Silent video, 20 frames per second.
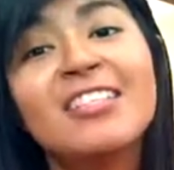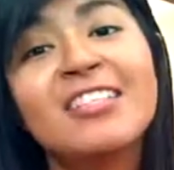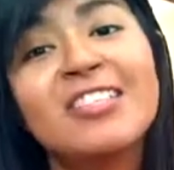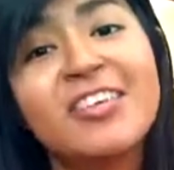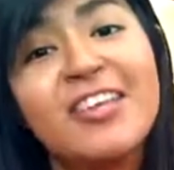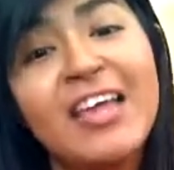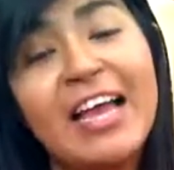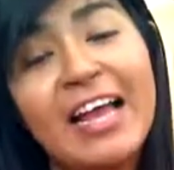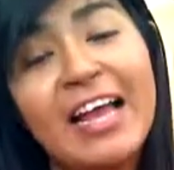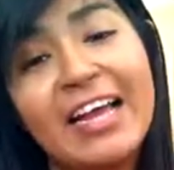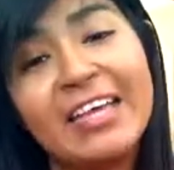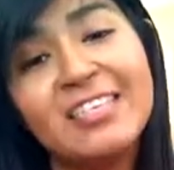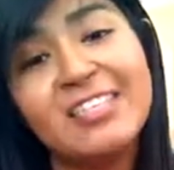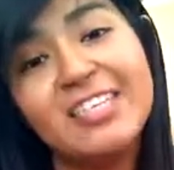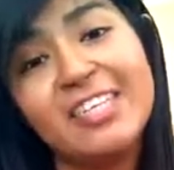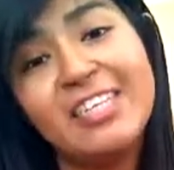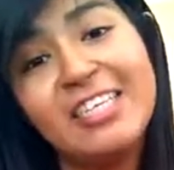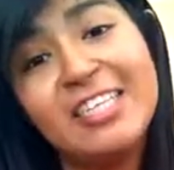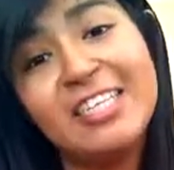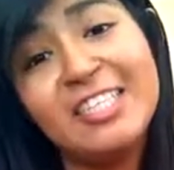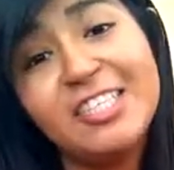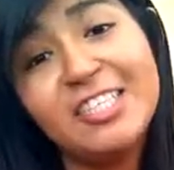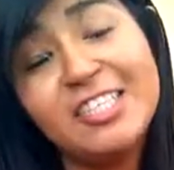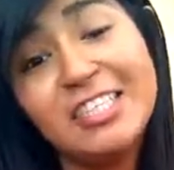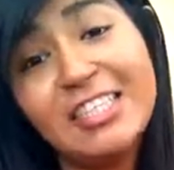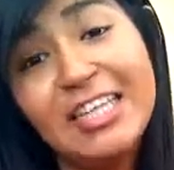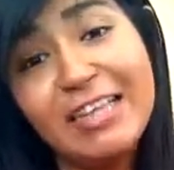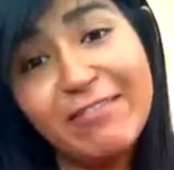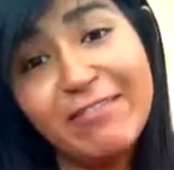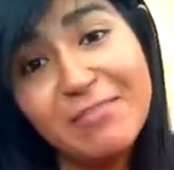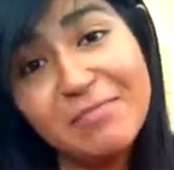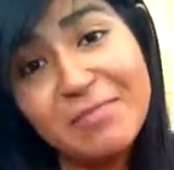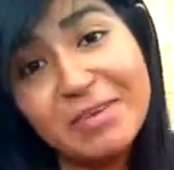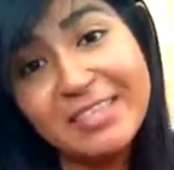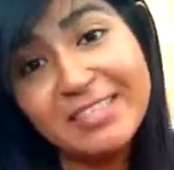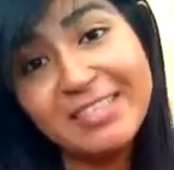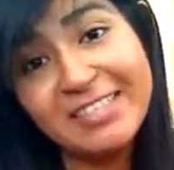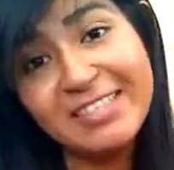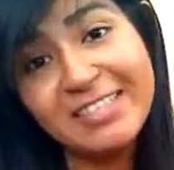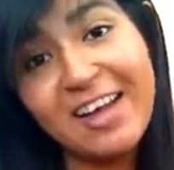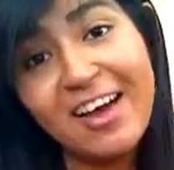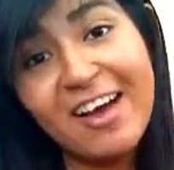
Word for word: So yeah, guys, Darlene turned 11 months